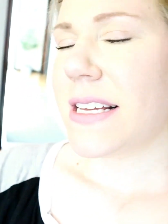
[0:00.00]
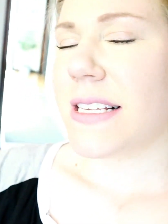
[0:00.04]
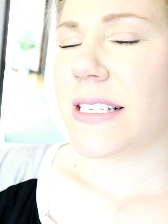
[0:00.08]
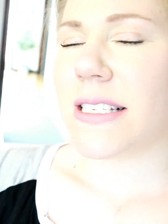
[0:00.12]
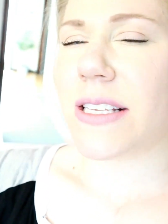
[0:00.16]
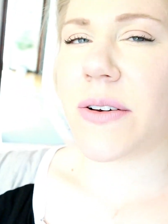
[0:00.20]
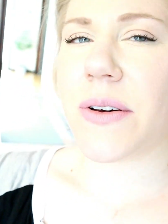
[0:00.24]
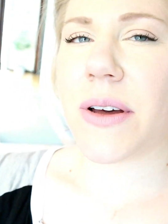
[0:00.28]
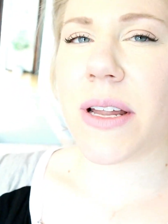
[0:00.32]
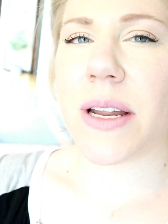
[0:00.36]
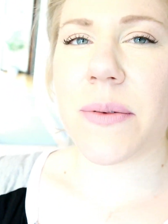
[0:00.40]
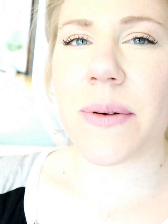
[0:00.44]

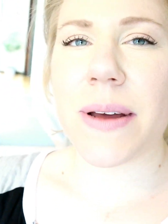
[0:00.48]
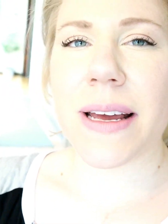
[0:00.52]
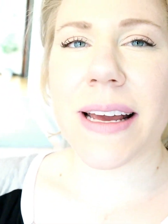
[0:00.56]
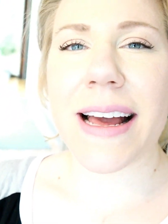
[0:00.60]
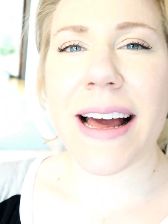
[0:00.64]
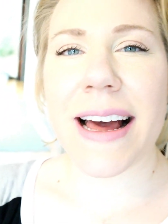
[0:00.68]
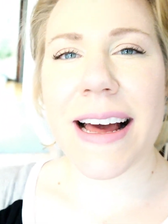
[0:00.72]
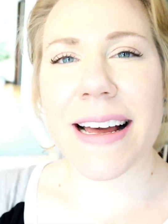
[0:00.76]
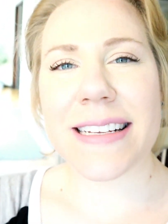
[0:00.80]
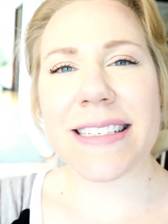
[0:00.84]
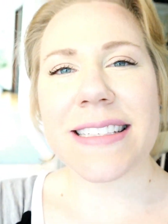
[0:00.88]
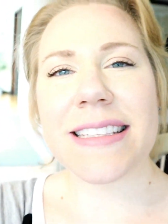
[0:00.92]
So anyway
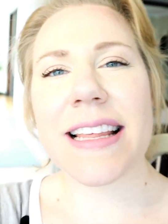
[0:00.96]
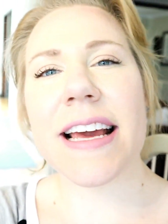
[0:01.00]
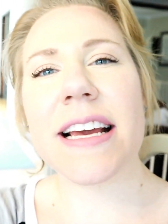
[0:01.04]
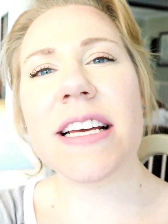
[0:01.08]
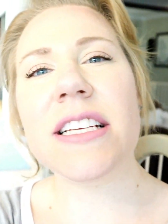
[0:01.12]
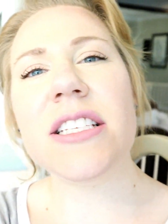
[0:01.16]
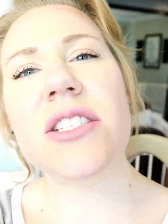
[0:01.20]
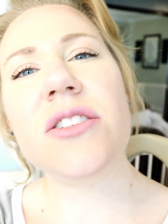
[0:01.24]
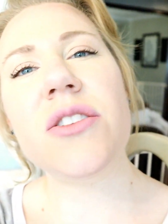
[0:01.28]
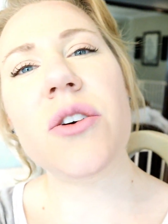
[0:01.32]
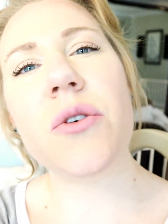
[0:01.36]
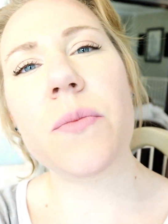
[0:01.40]
guys,
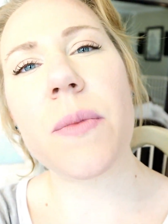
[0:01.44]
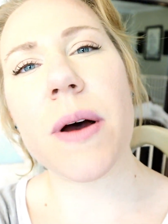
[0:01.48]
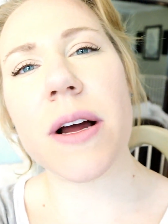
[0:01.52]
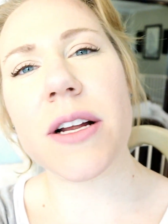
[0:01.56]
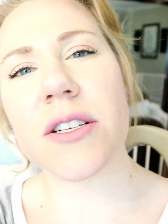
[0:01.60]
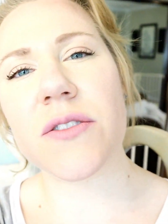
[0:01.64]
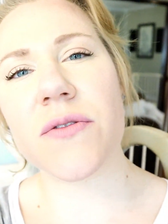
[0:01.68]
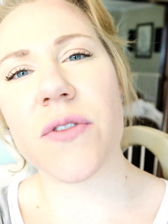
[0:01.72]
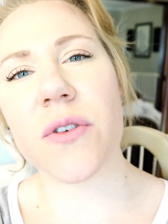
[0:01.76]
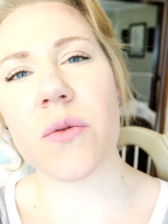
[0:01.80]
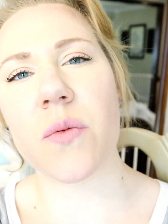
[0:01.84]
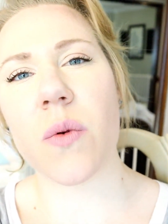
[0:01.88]
thanks so
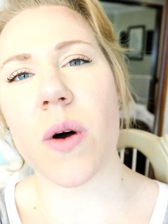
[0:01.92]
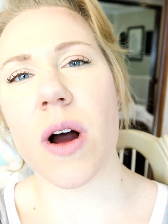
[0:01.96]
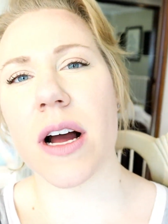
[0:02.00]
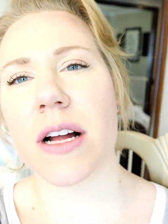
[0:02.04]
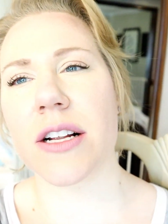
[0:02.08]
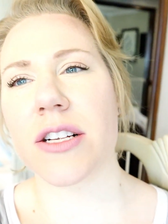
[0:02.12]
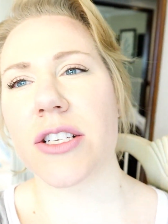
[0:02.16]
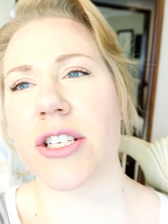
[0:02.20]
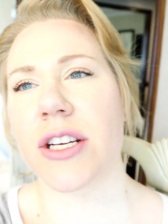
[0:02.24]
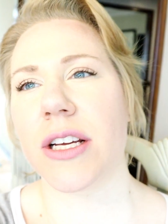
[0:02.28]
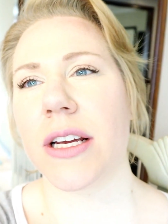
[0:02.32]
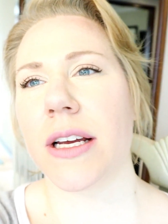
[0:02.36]
much for
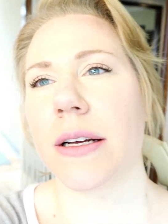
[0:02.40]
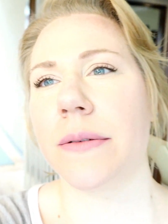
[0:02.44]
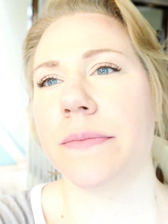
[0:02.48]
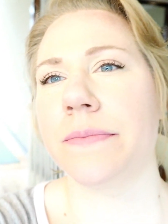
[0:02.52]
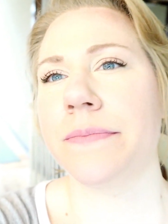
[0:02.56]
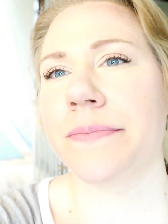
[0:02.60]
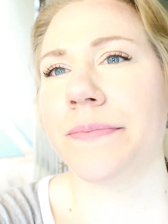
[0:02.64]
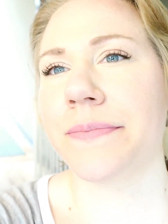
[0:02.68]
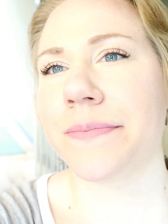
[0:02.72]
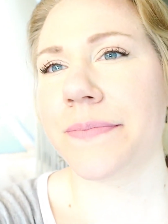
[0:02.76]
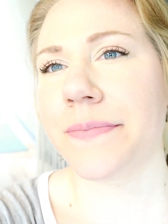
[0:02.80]
watching.